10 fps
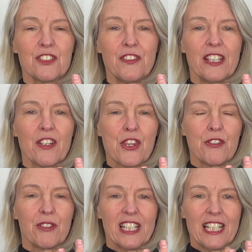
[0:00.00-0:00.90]
finger
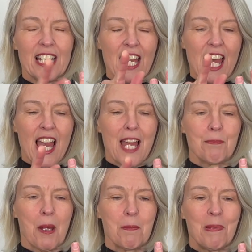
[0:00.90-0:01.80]
3, and
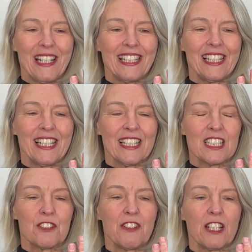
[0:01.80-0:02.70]
my pinky
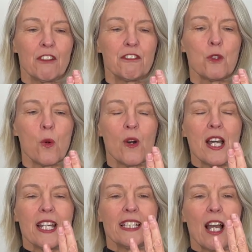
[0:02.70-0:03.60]
is finger 4.
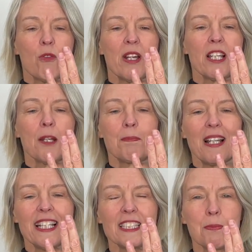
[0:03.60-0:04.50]
Now when I
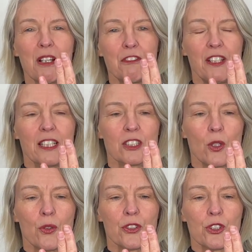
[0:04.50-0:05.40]
place my fingers
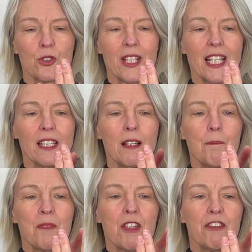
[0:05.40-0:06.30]
on the string,
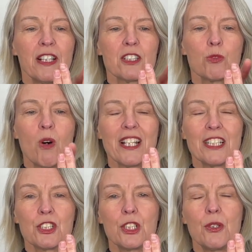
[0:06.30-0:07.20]
fingers 1
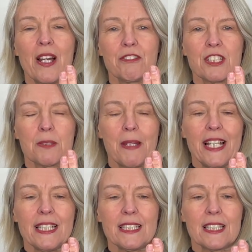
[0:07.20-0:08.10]
and 2 have a
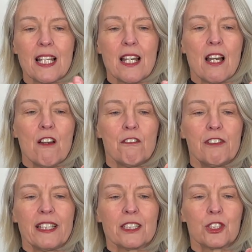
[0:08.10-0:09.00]
space,
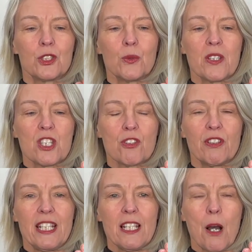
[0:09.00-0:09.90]
fingers 2 and
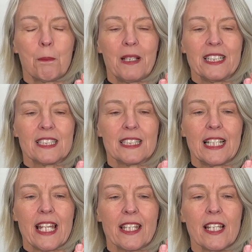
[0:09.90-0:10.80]
3 are placed
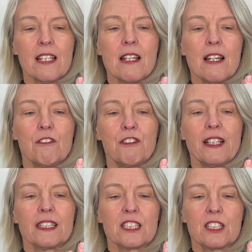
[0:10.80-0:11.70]
together,
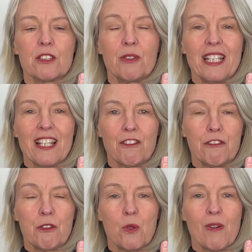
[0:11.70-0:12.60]
fingers 3 and
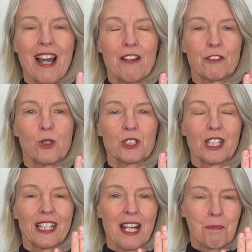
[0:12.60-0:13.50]
4 have got a
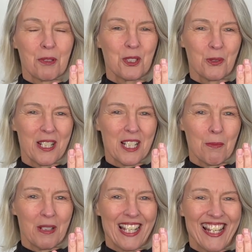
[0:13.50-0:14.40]
gap between them
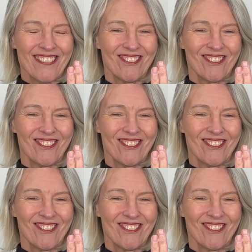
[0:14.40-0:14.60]
again.